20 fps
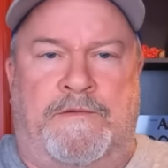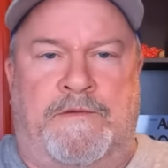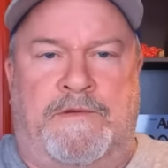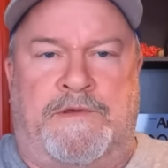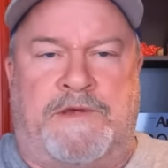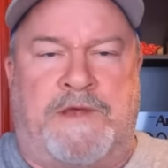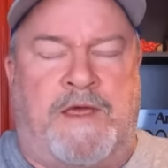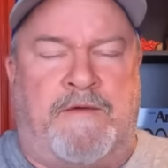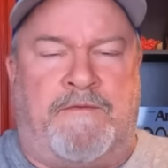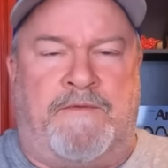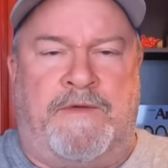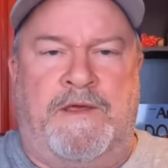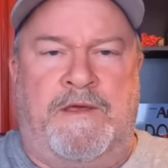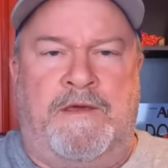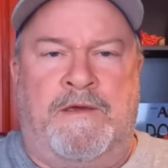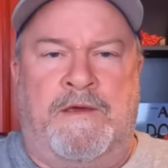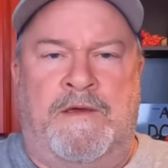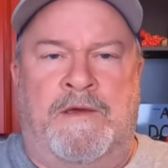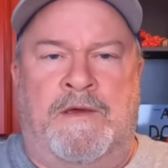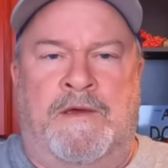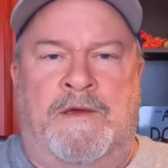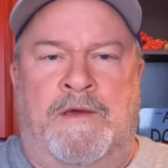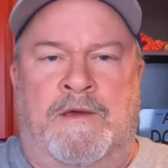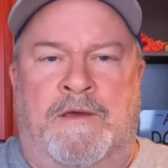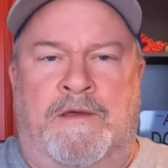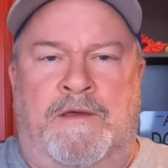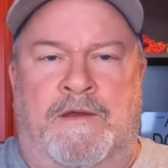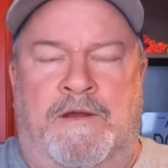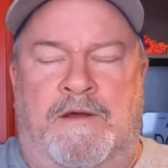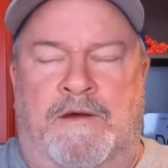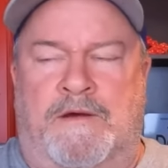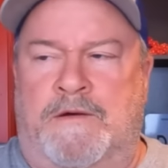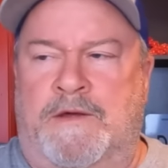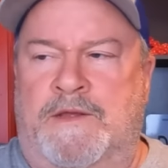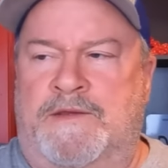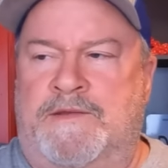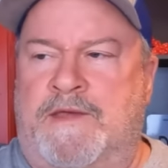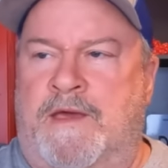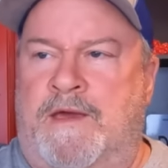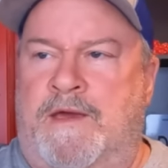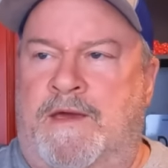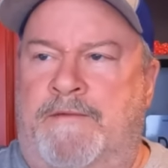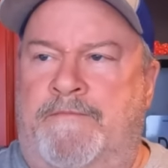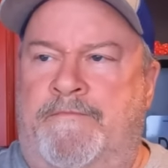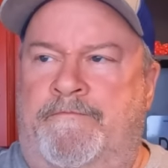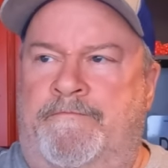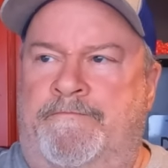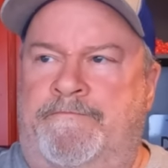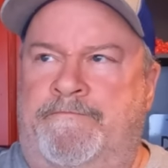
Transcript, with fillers: Chevy. You know, it's got